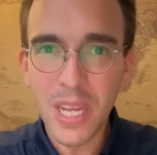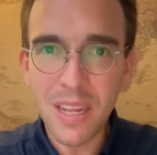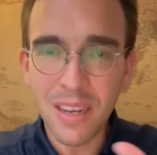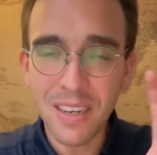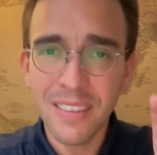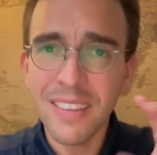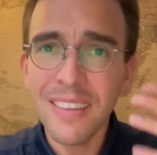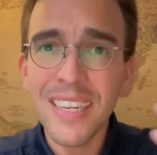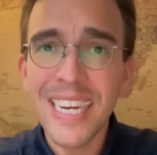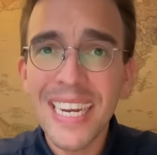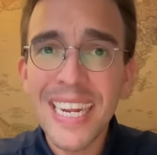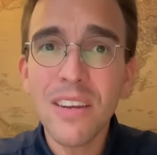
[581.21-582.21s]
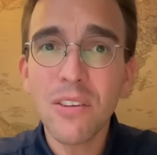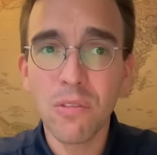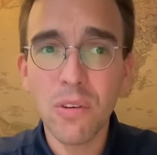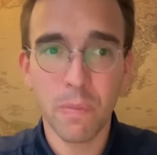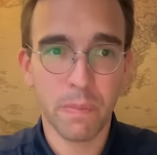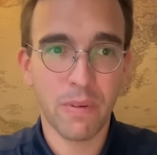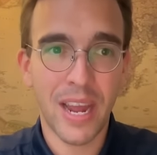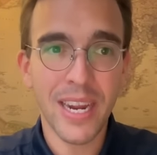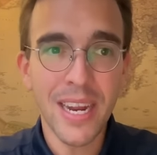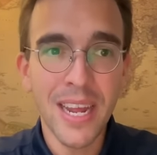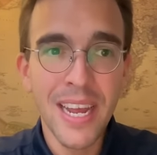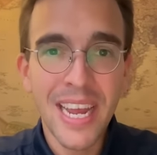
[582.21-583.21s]
This is an elite group,
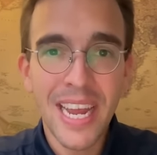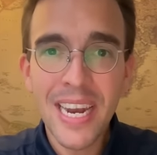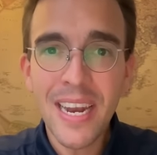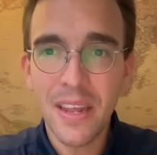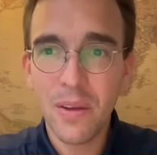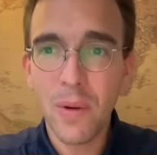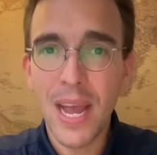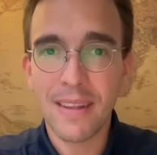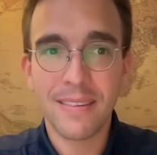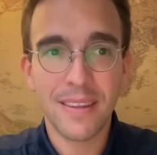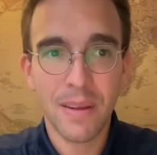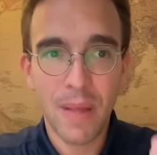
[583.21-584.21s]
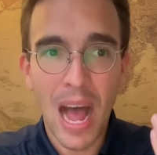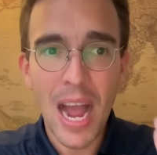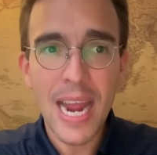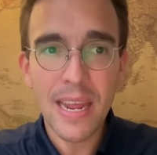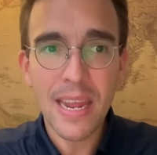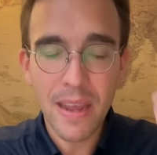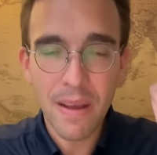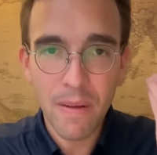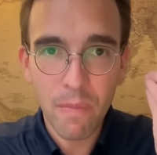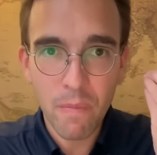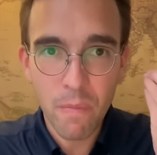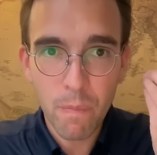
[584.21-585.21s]
right, in the US, a highly
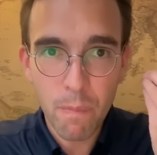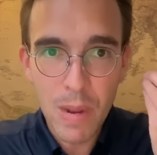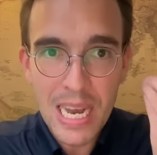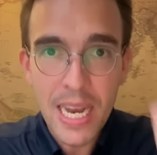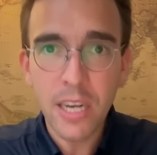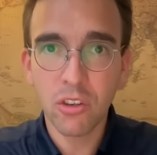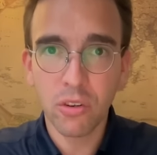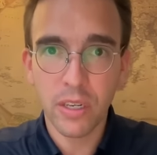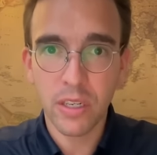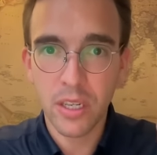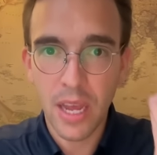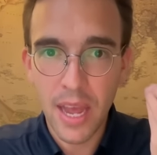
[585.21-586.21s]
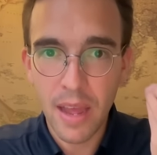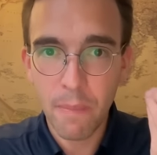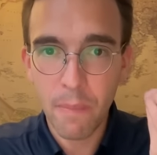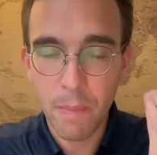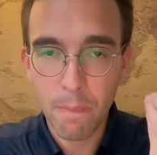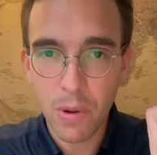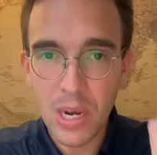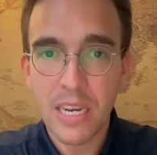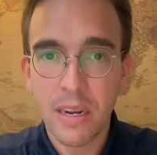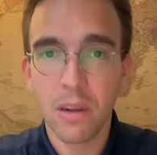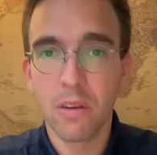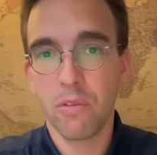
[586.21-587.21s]
belligerent
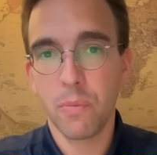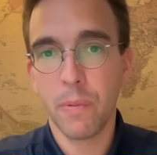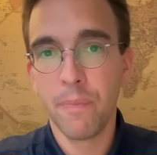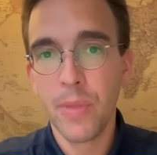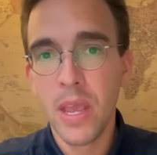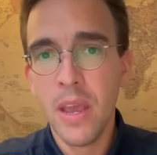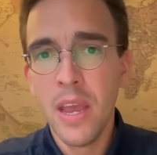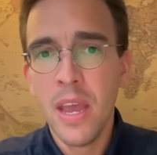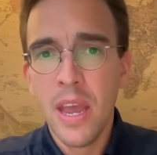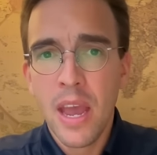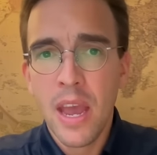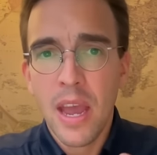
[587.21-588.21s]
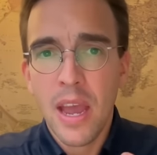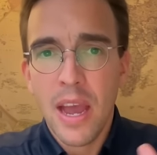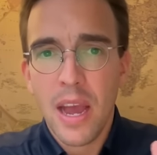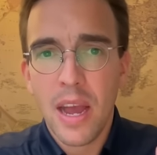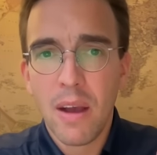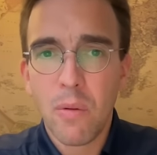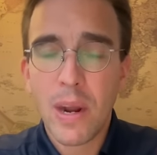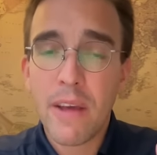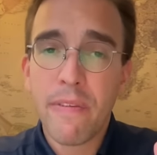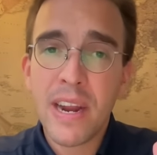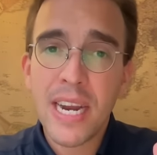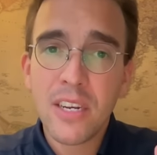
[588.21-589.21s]
political group. What I
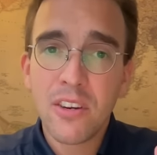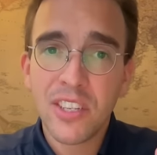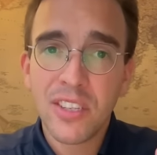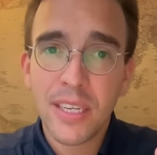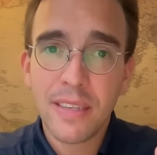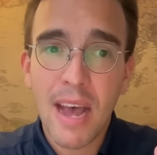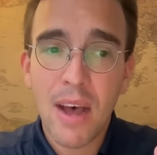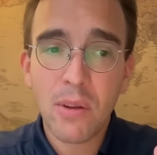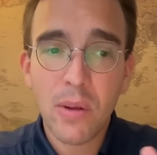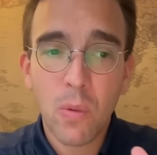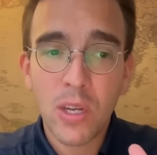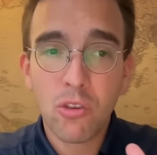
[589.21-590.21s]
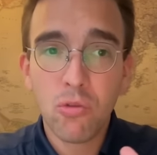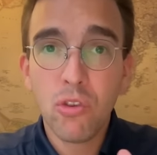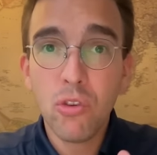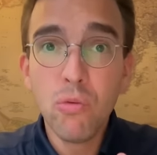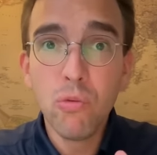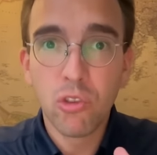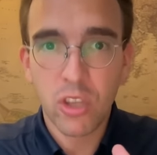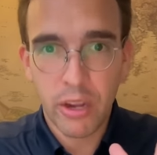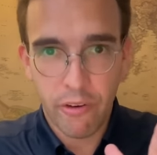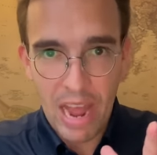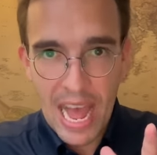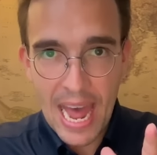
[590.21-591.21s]
find interesting is how they want to use
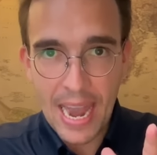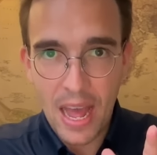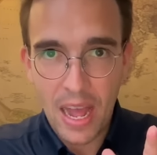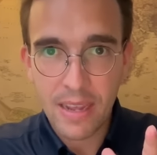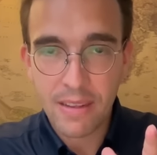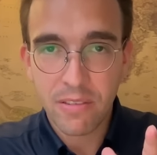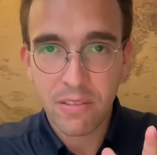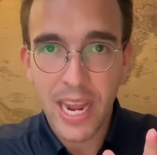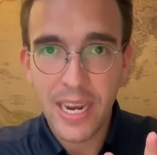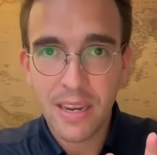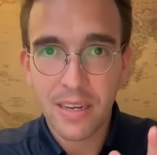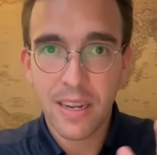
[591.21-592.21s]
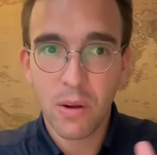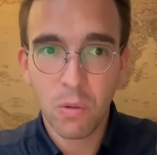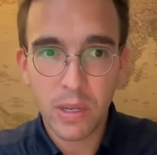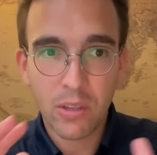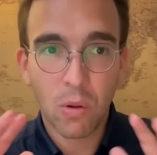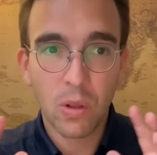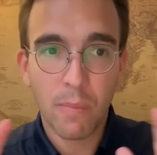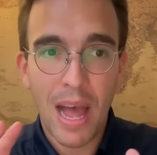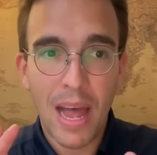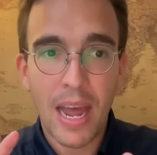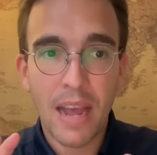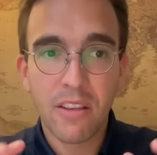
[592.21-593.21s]
their allies, right? And they always call them
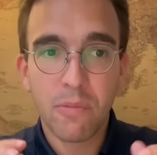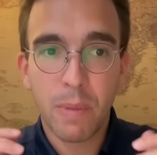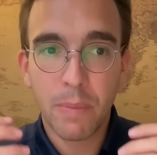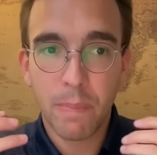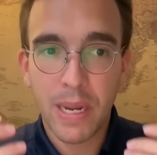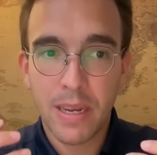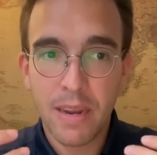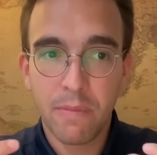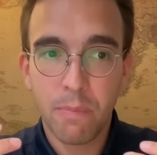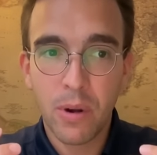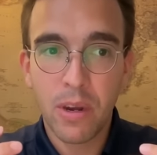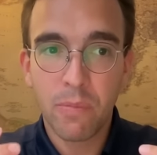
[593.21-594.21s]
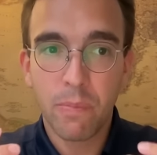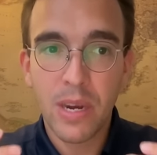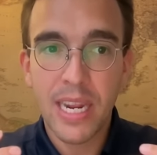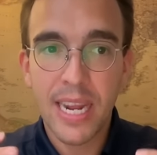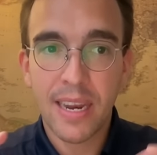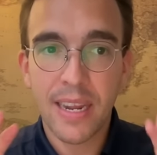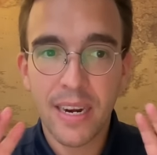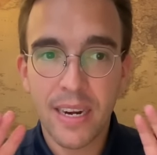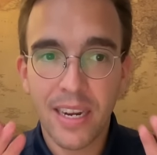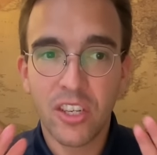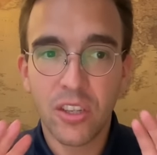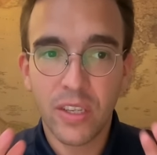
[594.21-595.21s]
allies, but by this point it's pretty clear
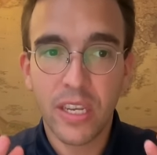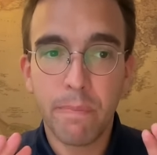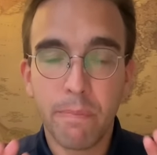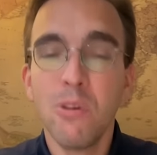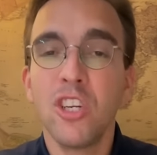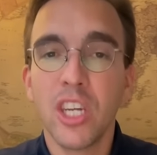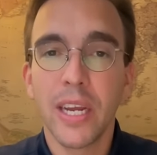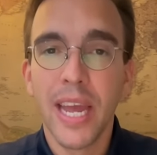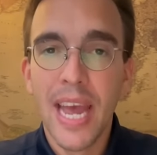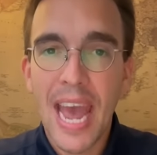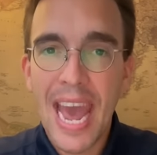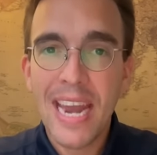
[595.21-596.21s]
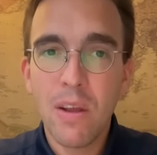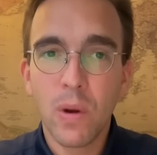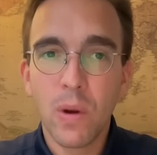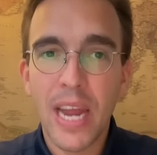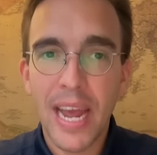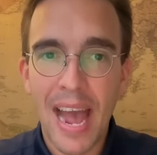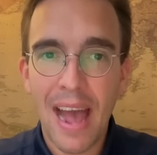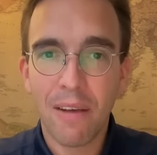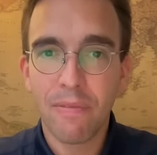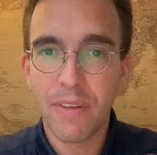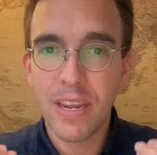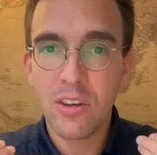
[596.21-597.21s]
they just keep pushing anyone they
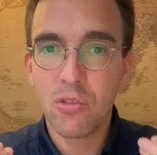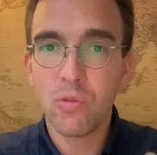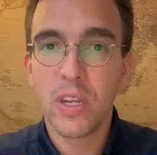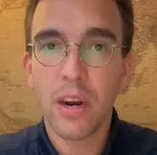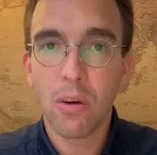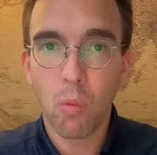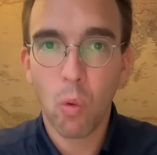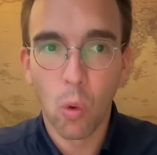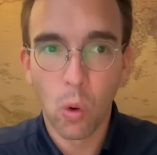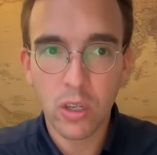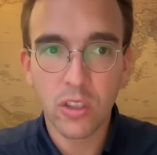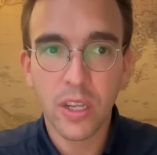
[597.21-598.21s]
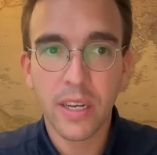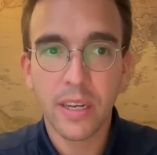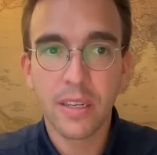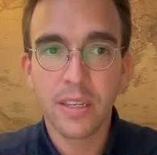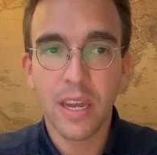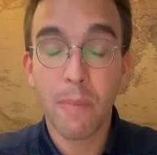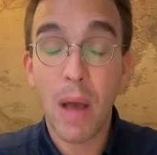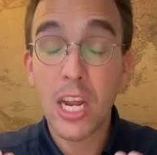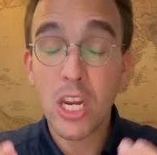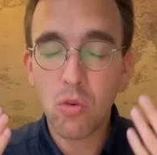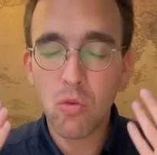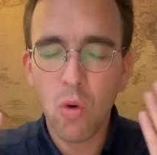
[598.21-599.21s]
have into their wars. And
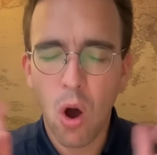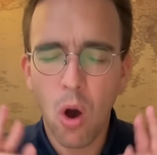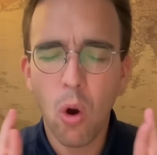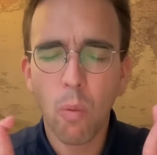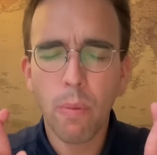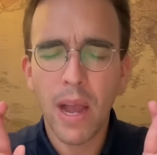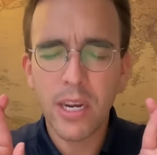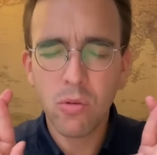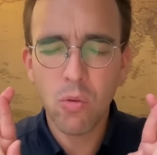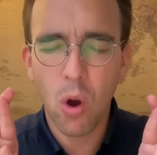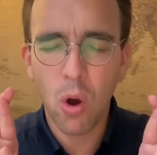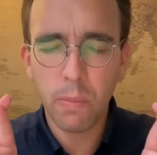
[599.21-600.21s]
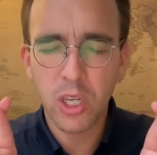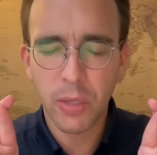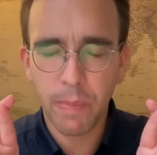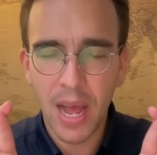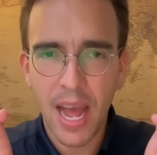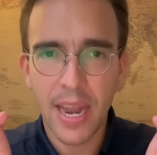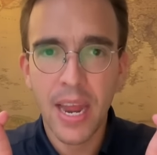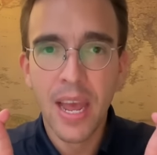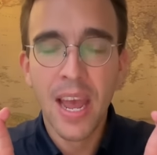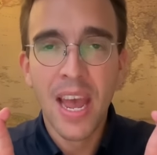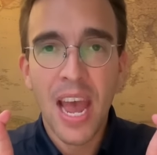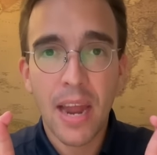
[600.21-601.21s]
I do hope Japan
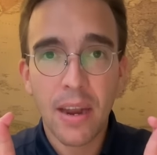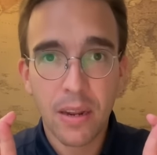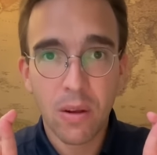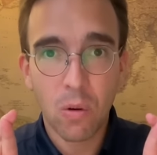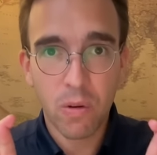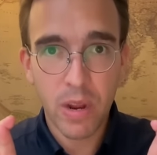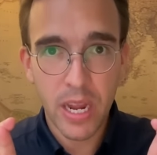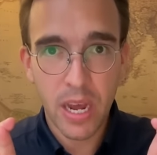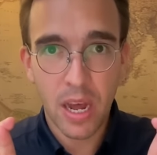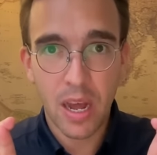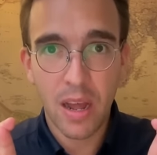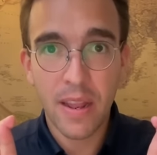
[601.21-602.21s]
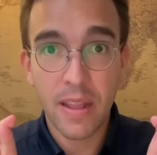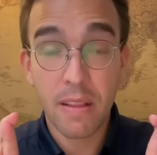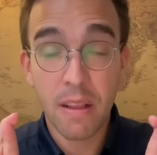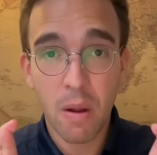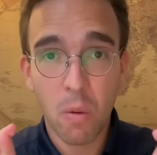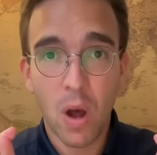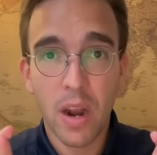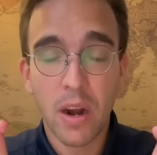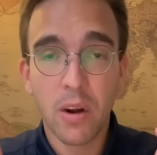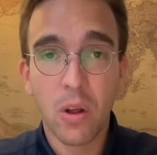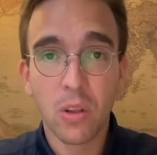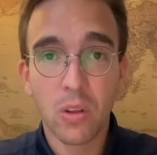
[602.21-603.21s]
and Korea and Taiwan are not